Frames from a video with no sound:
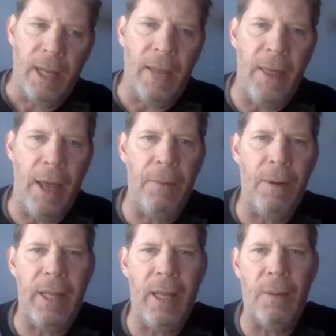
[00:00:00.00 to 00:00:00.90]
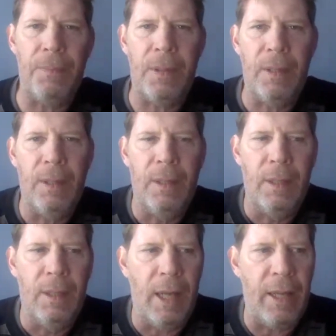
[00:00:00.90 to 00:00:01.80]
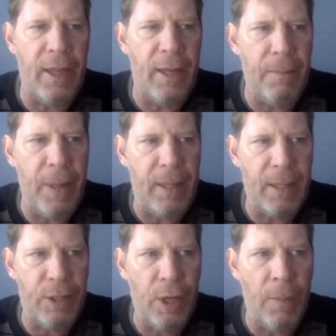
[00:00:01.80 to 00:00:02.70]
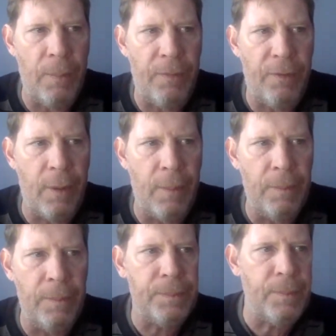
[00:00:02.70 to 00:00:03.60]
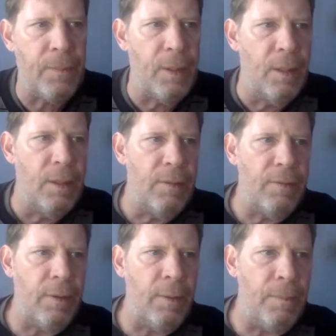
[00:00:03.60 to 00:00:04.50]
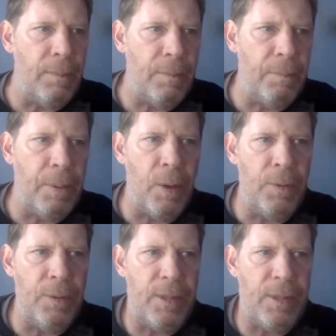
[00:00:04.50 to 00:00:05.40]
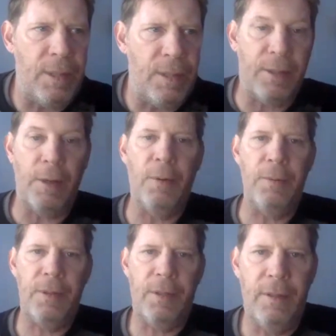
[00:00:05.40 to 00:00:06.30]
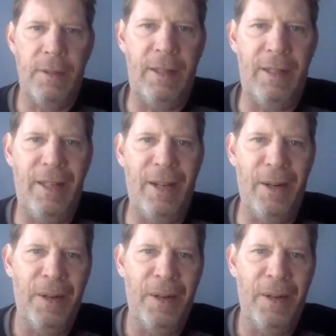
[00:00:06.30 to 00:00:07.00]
And that really helped, I think, make the jump from from bones to stones, yeah.